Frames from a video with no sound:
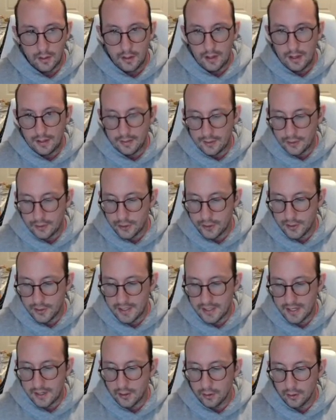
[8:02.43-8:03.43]
And let's just
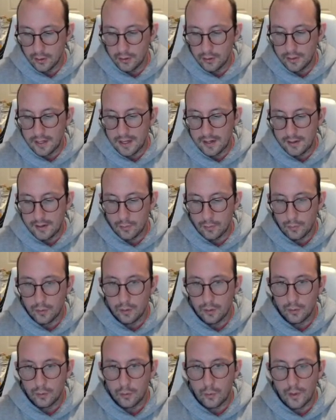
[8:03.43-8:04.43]
take a look at it
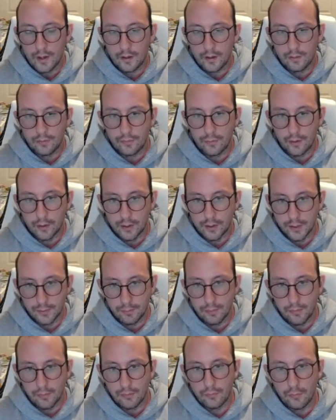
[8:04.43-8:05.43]
real quick first
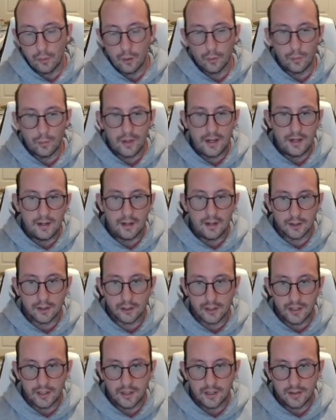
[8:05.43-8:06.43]
before we
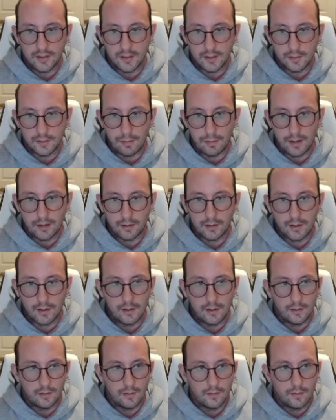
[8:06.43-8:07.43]
actually inspect
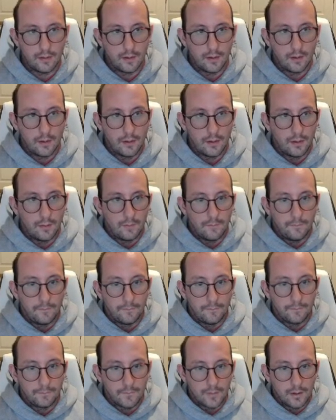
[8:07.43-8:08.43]
it.
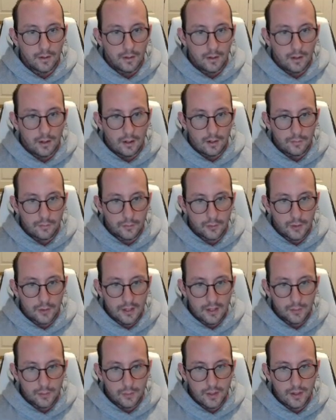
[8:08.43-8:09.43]
Um, so
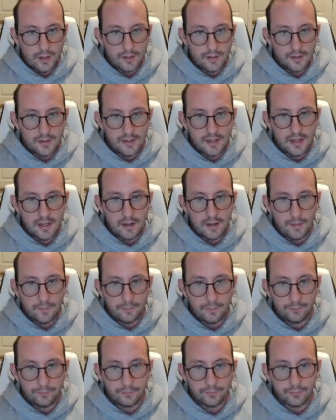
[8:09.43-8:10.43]
as we can see,
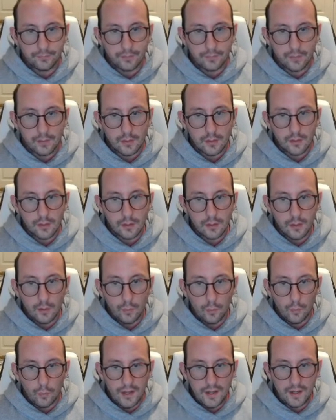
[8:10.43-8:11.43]

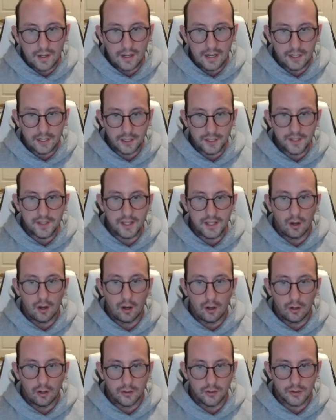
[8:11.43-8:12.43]
we can actually see
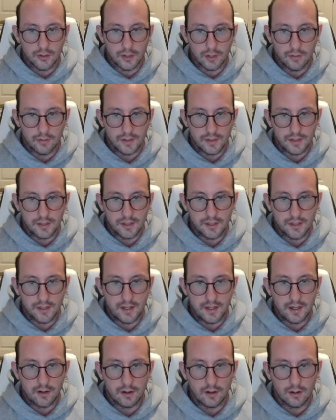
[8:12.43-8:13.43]
all the services
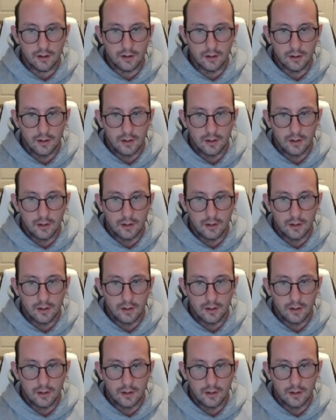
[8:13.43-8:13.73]
here.